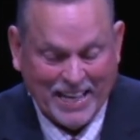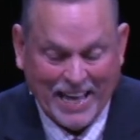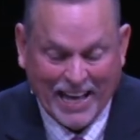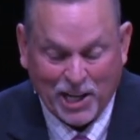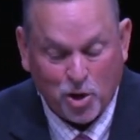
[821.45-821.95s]

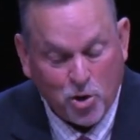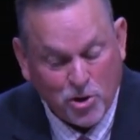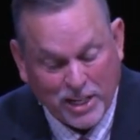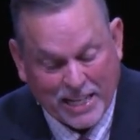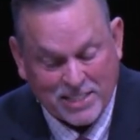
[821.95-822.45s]
and who
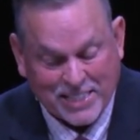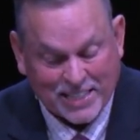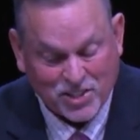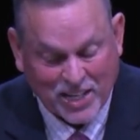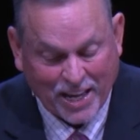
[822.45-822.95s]
it is that
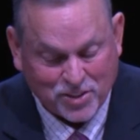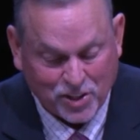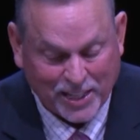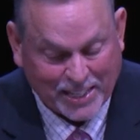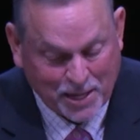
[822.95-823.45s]
saith to
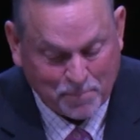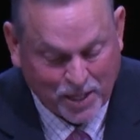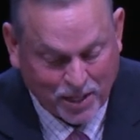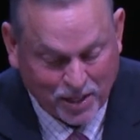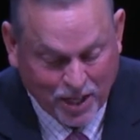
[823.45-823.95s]
thee, Give
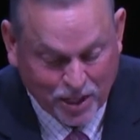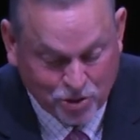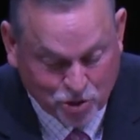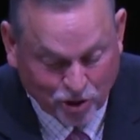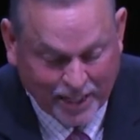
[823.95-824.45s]
me a
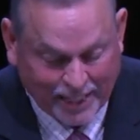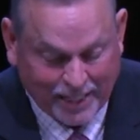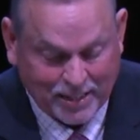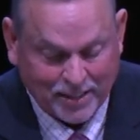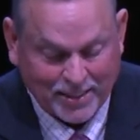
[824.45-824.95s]

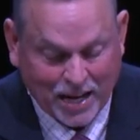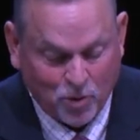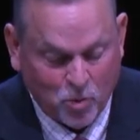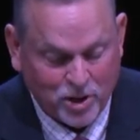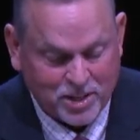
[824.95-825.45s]
drink, thou
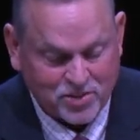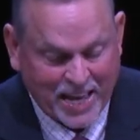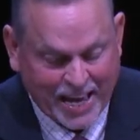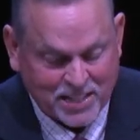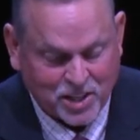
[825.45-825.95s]
wouldst
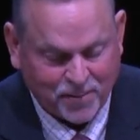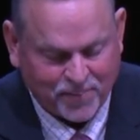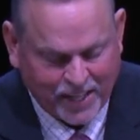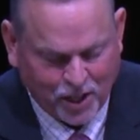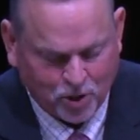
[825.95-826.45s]
ask of
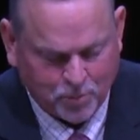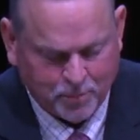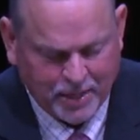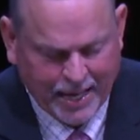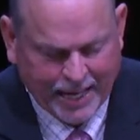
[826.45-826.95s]
him,
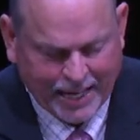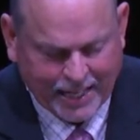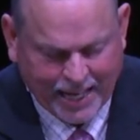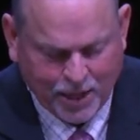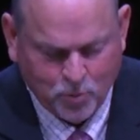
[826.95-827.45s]
and
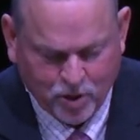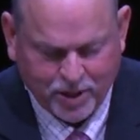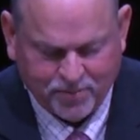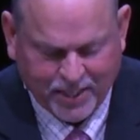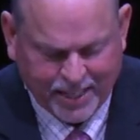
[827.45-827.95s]
he would
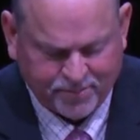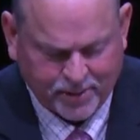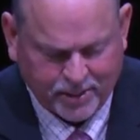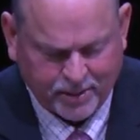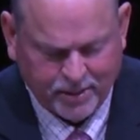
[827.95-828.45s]
have
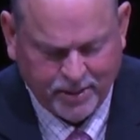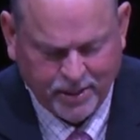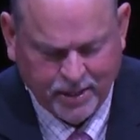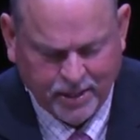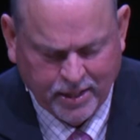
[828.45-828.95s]
given
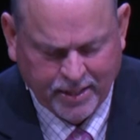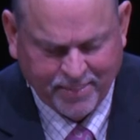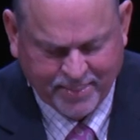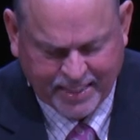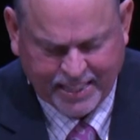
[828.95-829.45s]

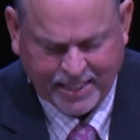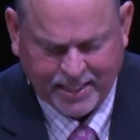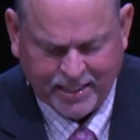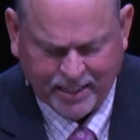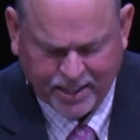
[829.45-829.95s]

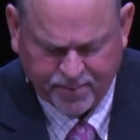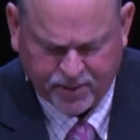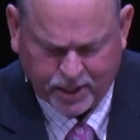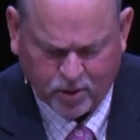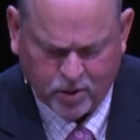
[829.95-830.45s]
the
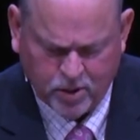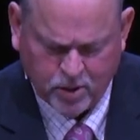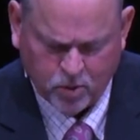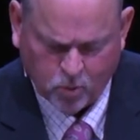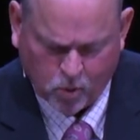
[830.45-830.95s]
living
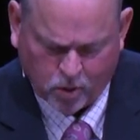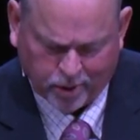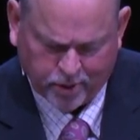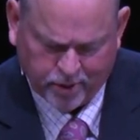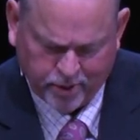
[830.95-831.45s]
water.